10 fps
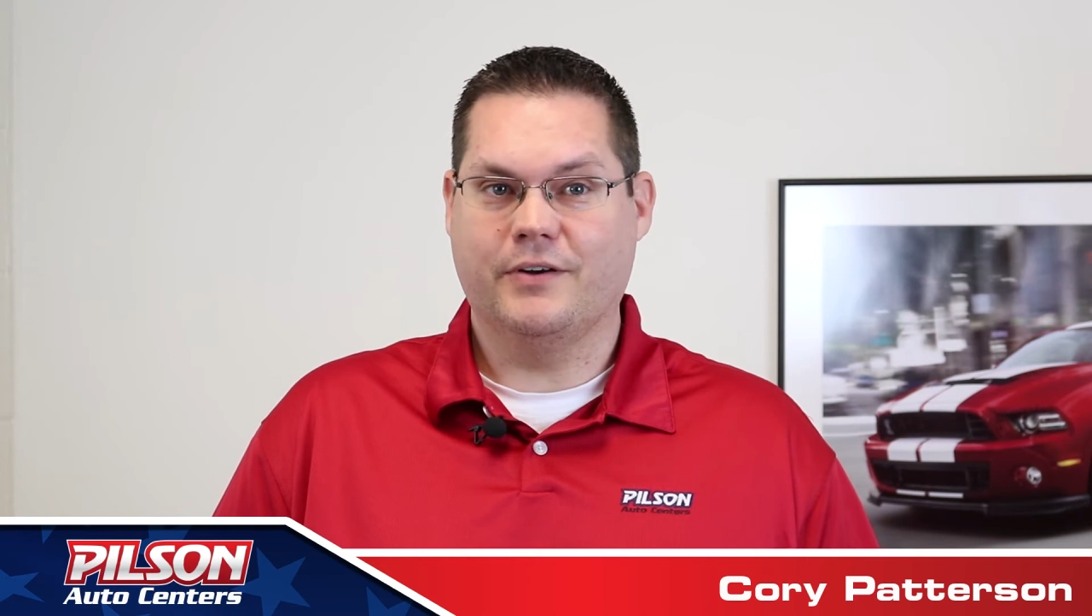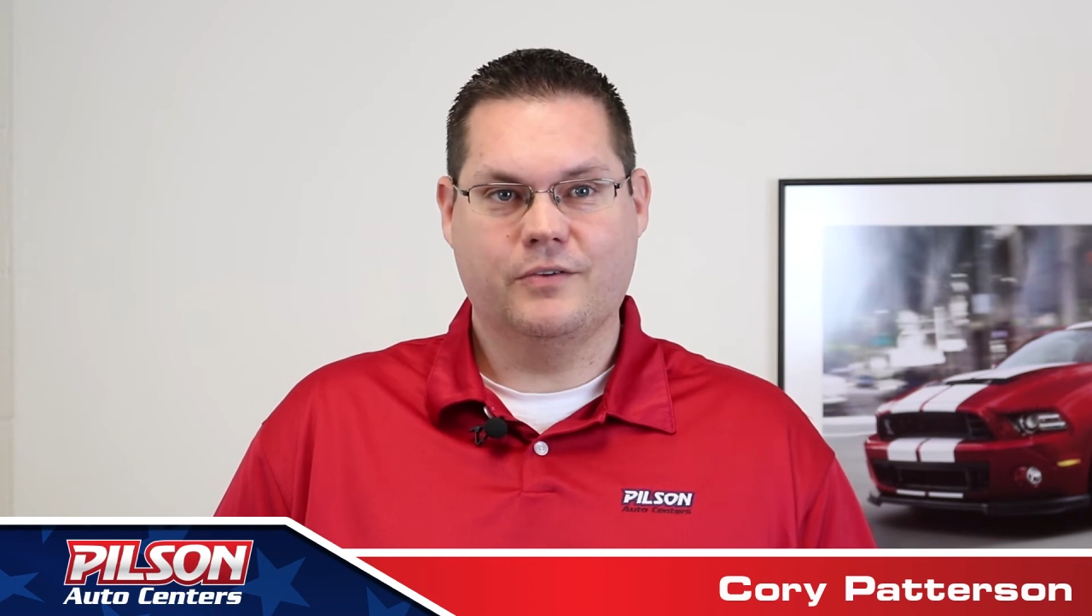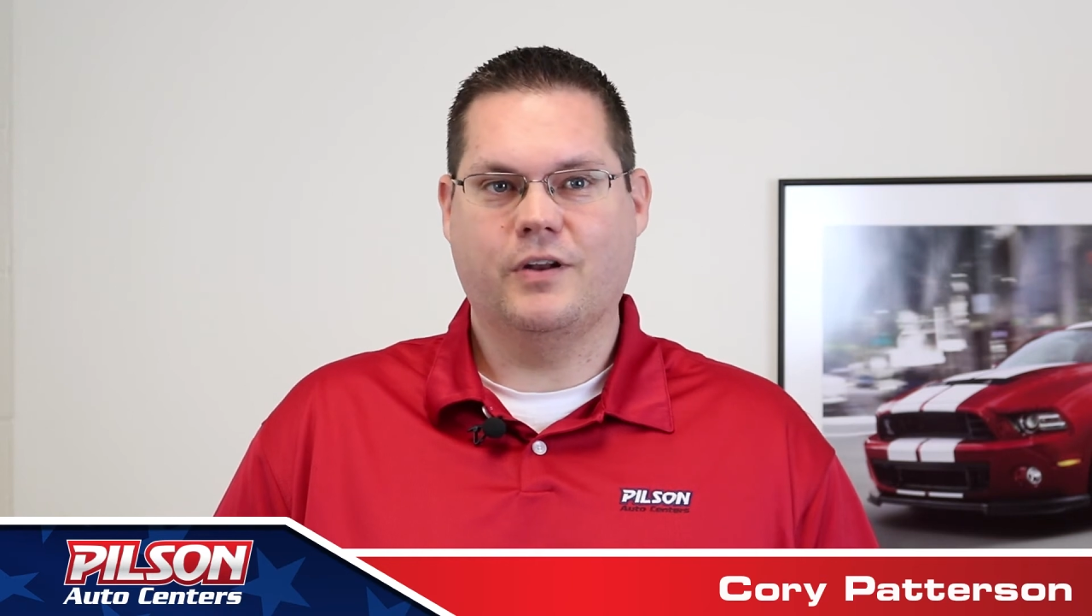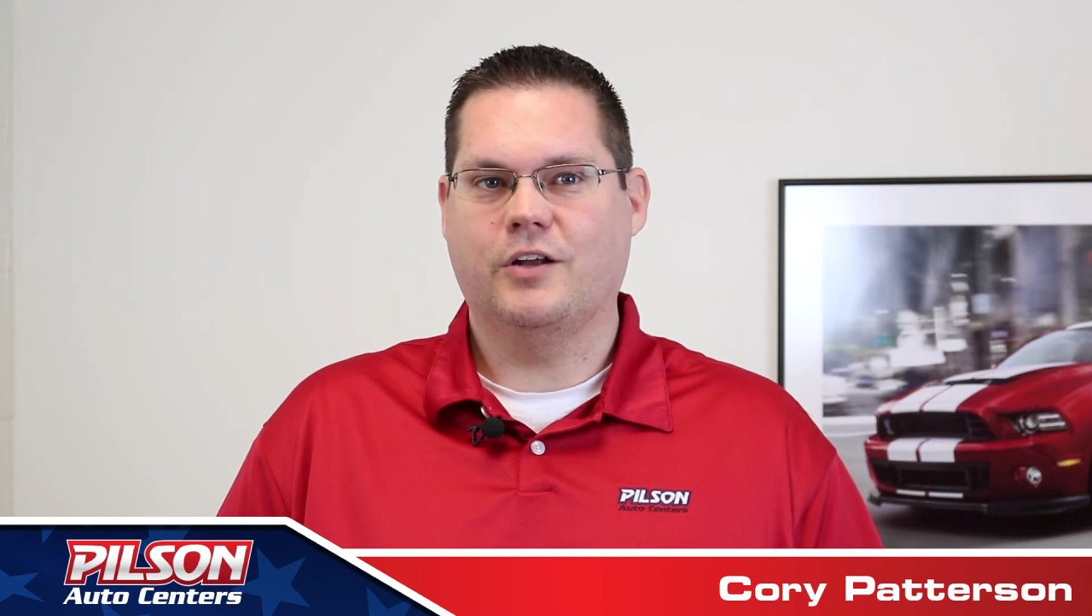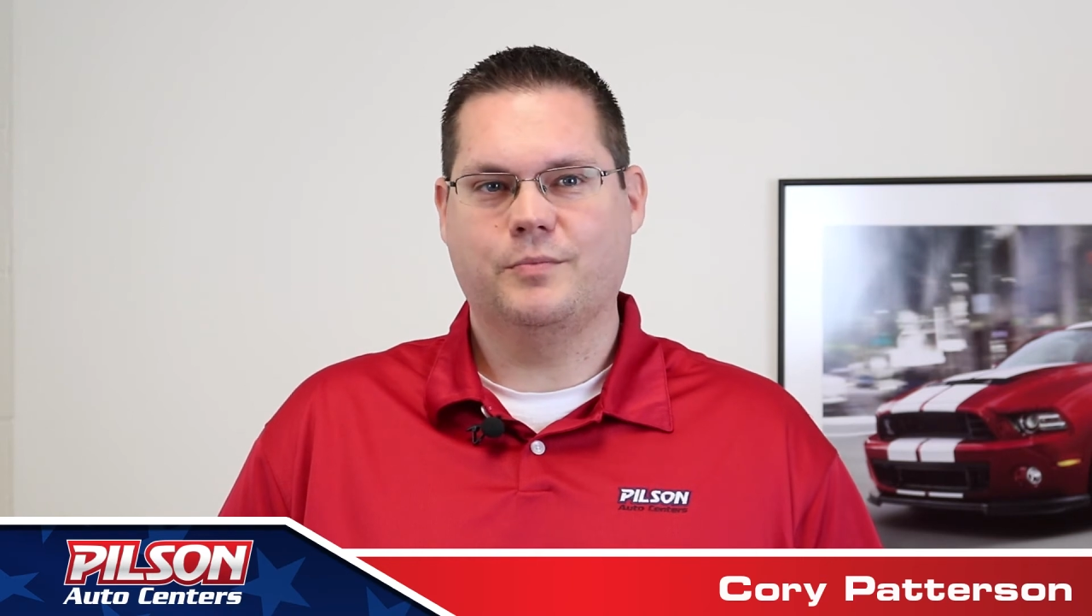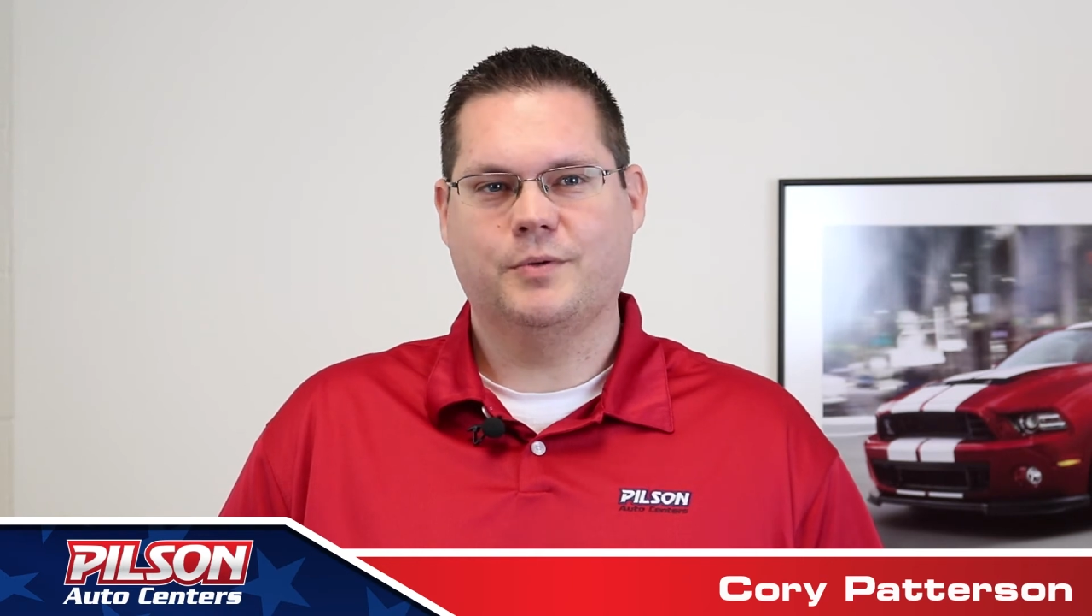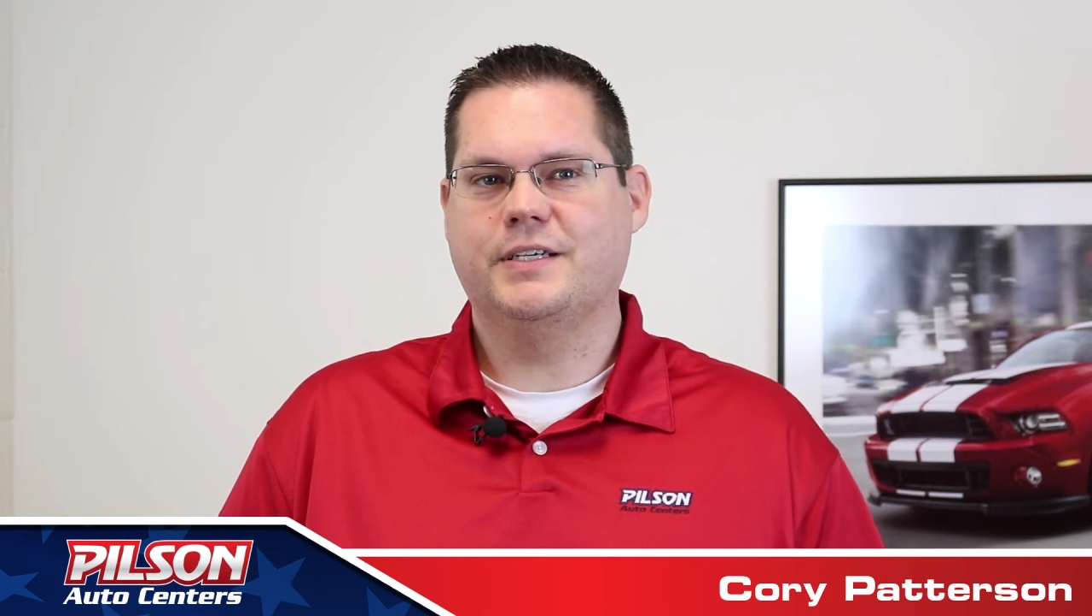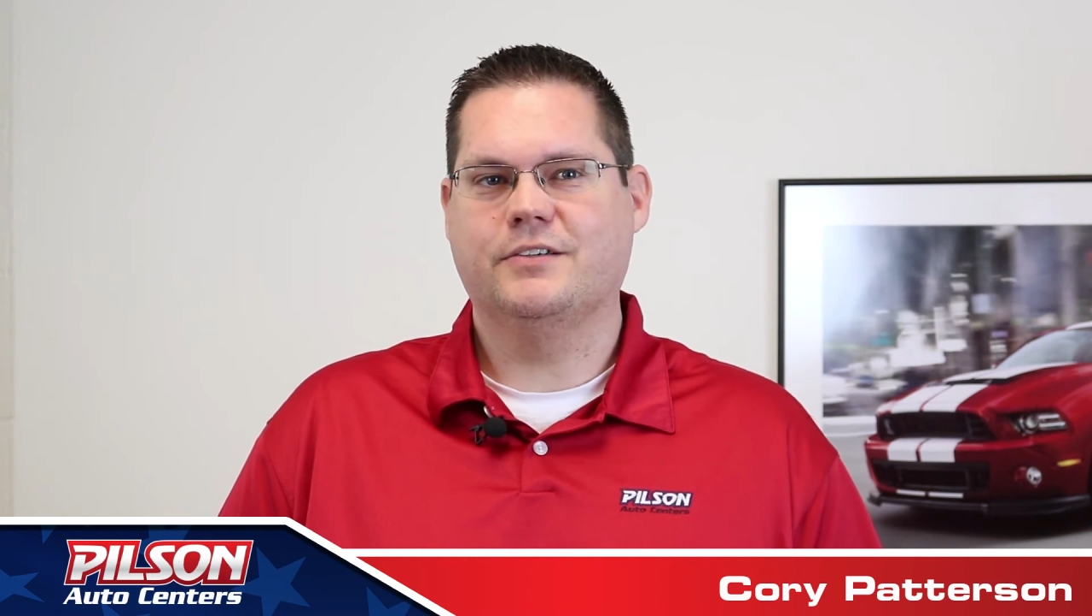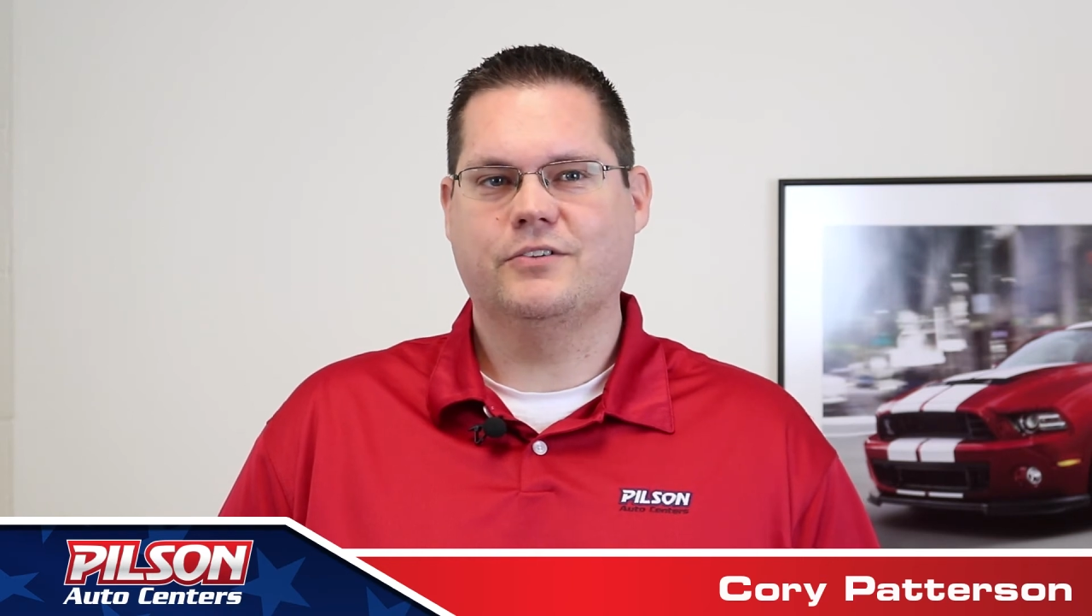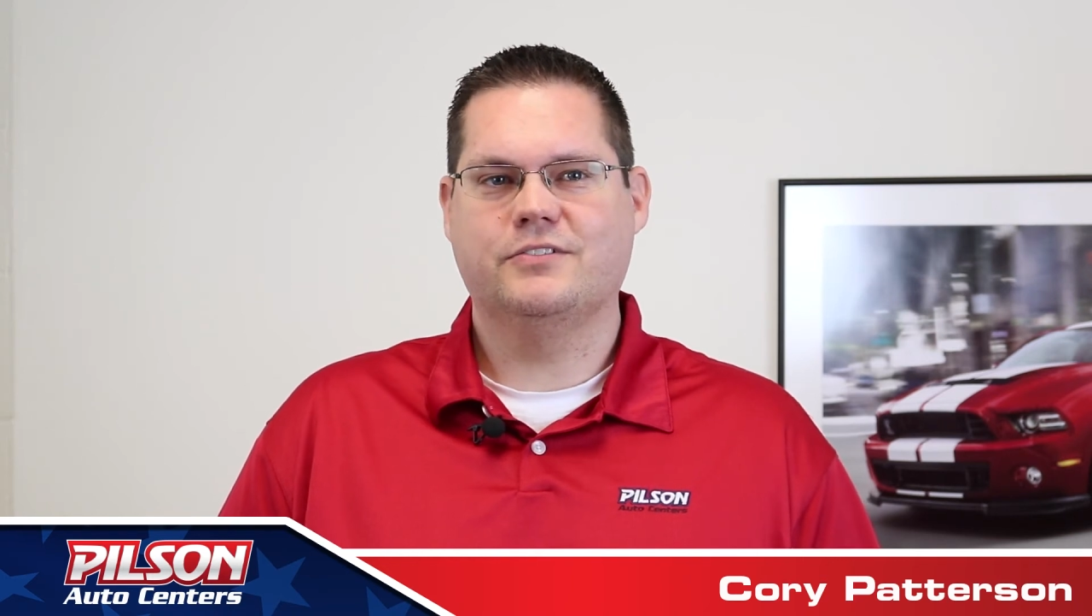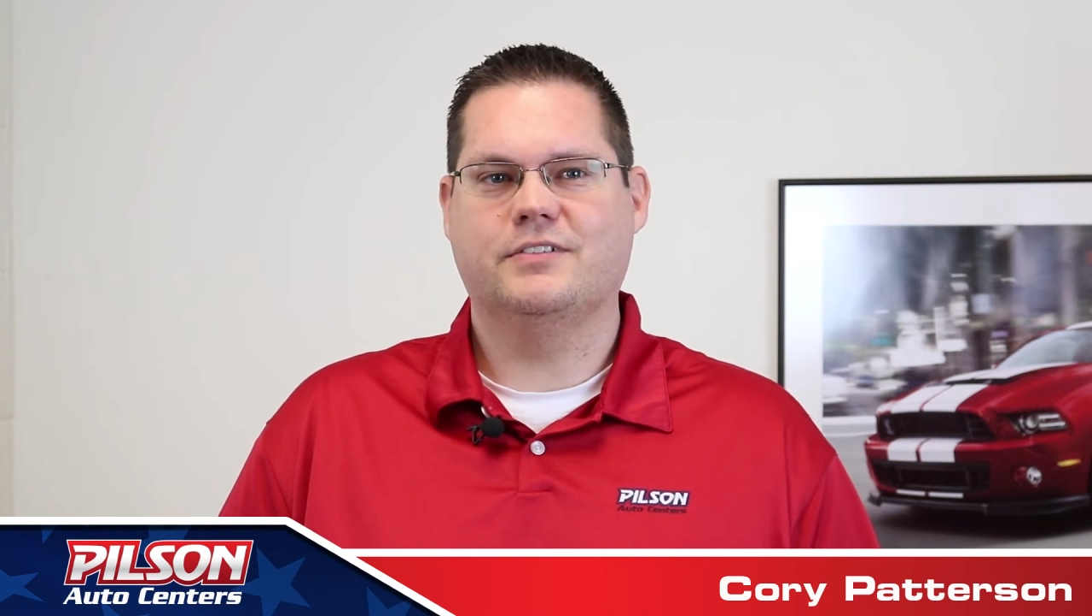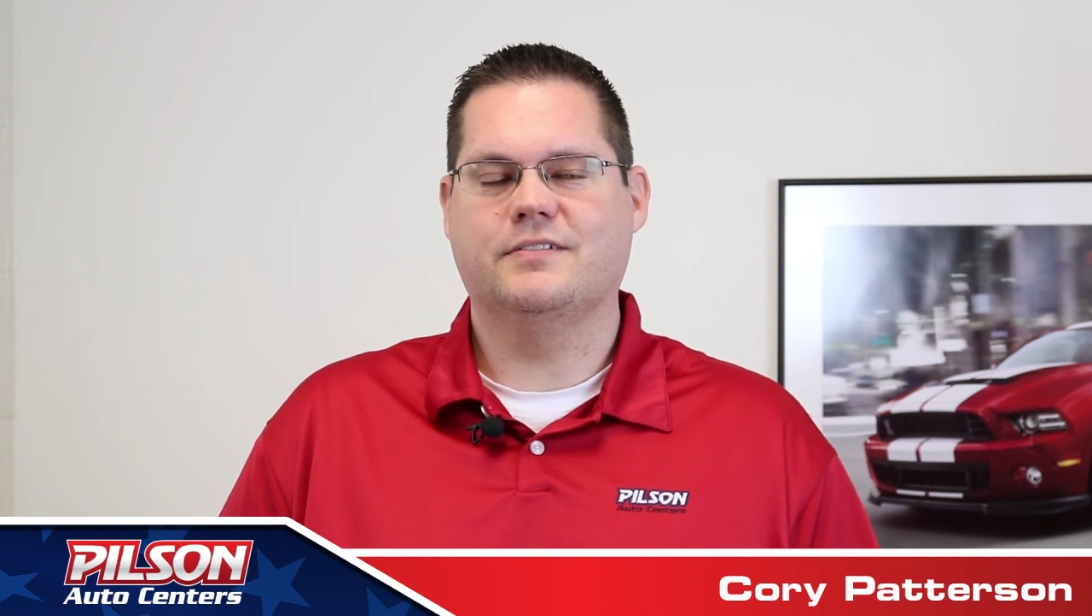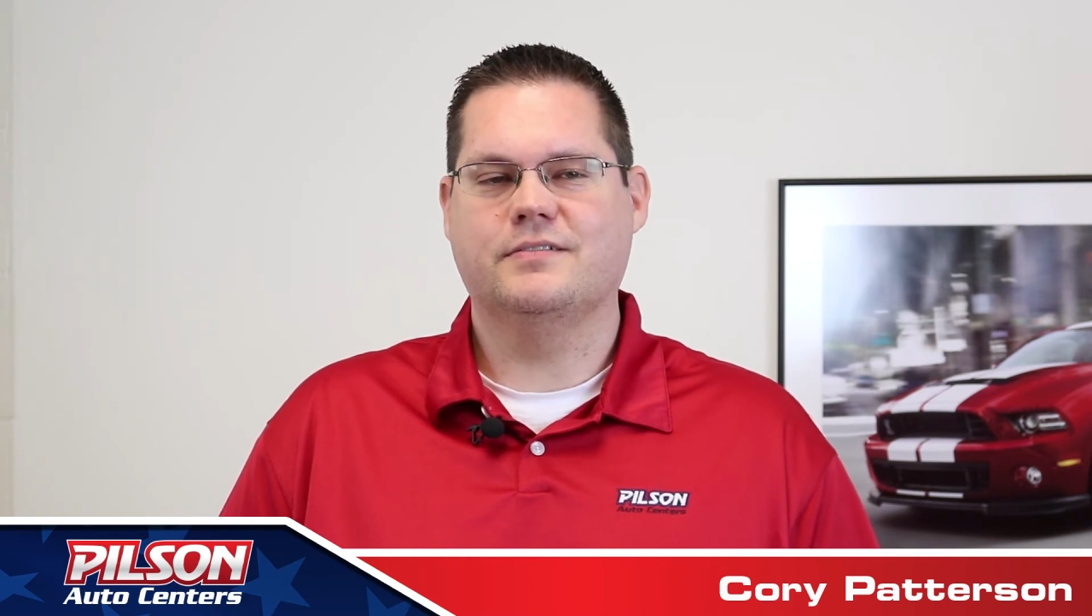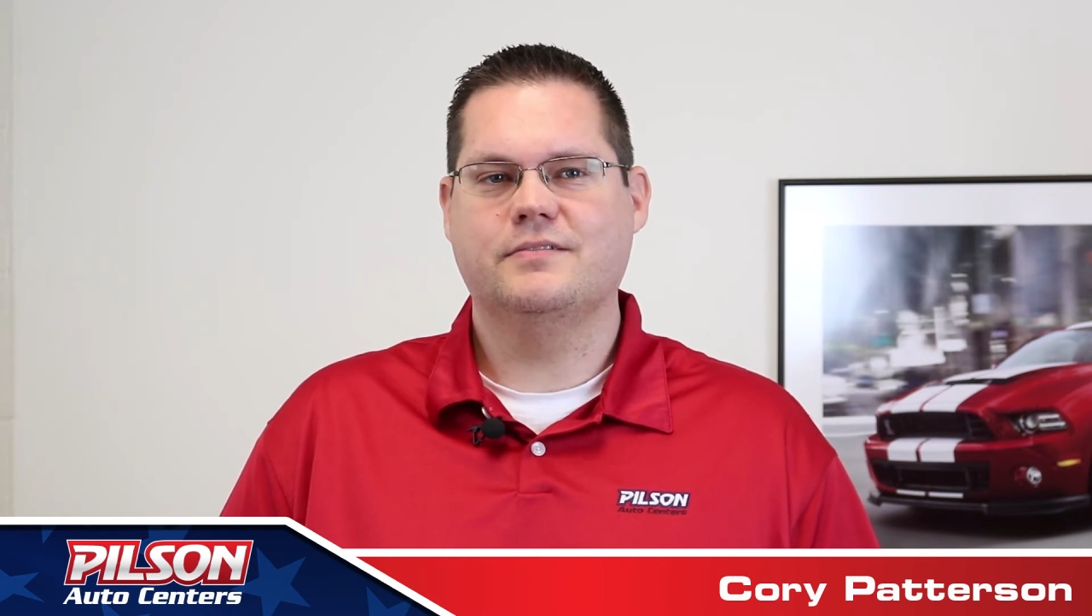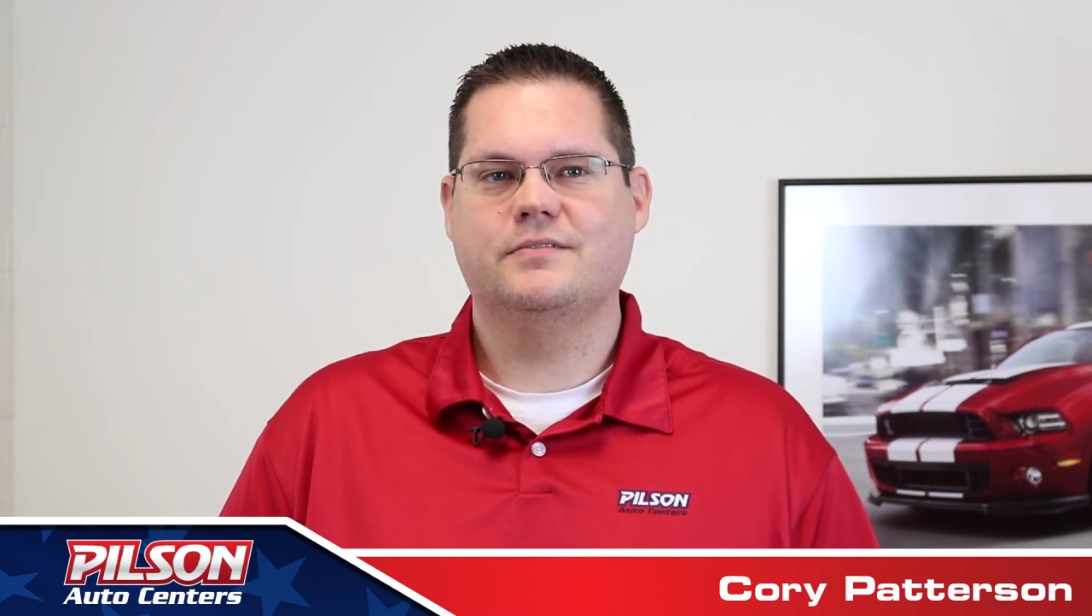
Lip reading: around automobiles and